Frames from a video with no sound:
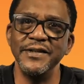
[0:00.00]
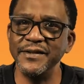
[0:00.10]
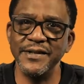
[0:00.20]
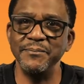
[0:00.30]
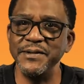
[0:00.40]

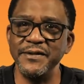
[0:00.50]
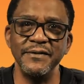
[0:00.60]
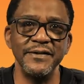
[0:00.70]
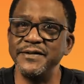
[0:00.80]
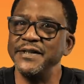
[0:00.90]
it could be
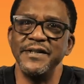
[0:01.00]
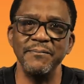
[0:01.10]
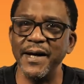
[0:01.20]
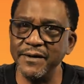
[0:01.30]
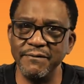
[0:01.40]

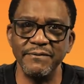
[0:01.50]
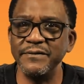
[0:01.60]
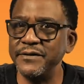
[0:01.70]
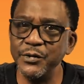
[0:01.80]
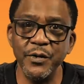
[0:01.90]
seen by
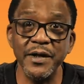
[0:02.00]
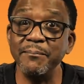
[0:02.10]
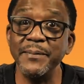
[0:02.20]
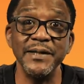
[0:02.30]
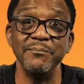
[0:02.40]

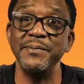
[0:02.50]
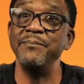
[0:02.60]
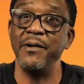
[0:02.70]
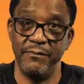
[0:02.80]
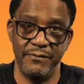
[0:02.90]
200 million
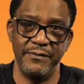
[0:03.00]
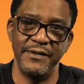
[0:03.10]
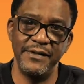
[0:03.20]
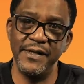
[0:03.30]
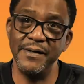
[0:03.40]
people.
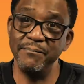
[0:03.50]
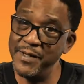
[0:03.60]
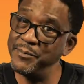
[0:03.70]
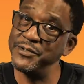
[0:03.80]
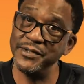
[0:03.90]
And
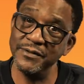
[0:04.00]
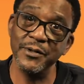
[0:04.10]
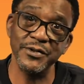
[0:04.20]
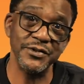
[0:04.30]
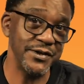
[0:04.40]
publishing
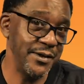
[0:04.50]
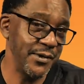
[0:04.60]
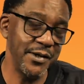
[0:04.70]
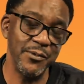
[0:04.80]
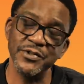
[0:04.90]
works the same
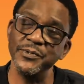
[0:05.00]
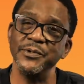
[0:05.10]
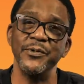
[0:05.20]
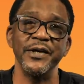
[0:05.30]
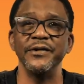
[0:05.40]
way it works with
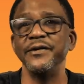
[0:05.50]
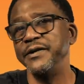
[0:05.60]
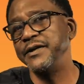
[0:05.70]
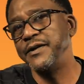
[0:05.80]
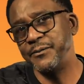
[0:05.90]
the record.
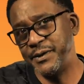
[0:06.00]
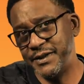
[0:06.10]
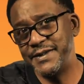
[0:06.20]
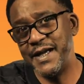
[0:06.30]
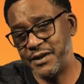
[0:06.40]
We
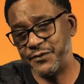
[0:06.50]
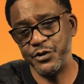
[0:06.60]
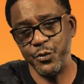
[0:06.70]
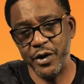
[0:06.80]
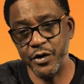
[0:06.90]
get tallies for
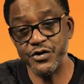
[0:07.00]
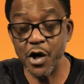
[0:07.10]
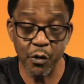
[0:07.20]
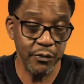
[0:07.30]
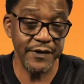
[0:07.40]
each one of those.
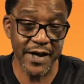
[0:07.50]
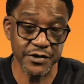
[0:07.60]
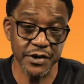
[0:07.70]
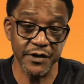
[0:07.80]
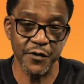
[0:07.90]
So
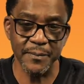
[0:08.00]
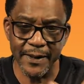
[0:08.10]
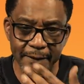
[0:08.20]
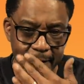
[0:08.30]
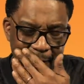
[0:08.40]
that's good for
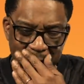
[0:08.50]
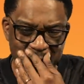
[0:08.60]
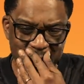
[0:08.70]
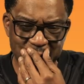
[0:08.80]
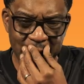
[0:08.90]
me.
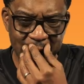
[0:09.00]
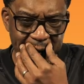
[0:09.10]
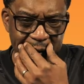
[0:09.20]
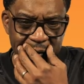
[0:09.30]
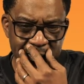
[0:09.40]
And then the
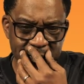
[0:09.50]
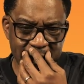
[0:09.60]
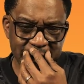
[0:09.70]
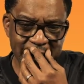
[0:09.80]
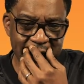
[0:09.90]

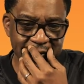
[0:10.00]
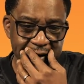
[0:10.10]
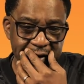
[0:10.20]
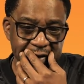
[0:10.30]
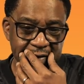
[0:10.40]
thing that I
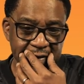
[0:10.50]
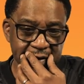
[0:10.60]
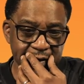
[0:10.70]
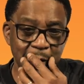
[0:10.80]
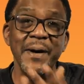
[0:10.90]
think
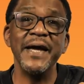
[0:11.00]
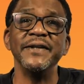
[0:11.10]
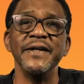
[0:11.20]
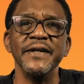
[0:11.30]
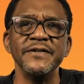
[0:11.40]
is the
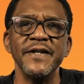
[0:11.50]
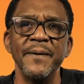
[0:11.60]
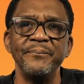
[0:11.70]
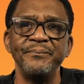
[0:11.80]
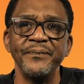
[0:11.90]
main thing is
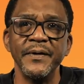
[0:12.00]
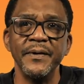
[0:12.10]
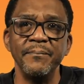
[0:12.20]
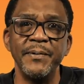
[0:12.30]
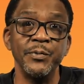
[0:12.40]
that
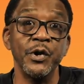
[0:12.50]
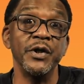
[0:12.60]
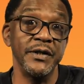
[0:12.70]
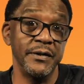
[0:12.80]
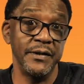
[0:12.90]
people
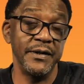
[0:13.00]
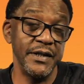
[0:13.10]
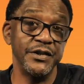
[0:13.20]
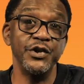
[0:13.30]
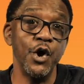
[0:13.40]
can
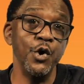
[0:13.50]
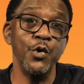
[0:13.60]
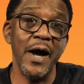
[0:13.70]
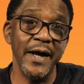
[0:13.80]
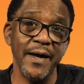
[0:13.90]
get to know
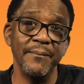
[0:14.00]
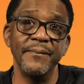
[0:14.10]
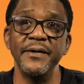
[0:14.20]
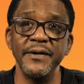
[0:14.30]
who I am.